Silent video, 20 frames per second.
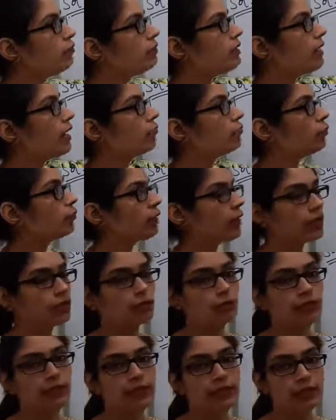we have to
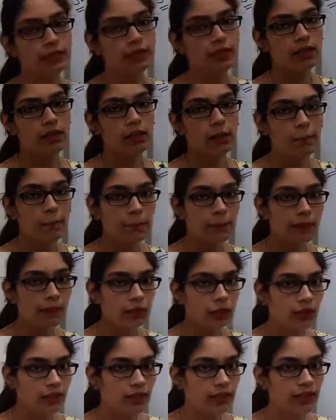calculate the
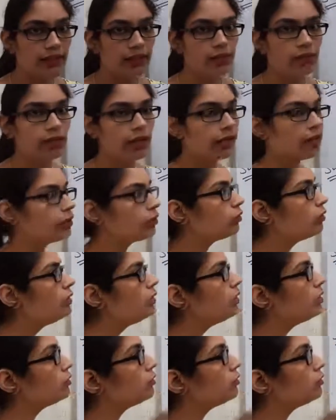maturity value.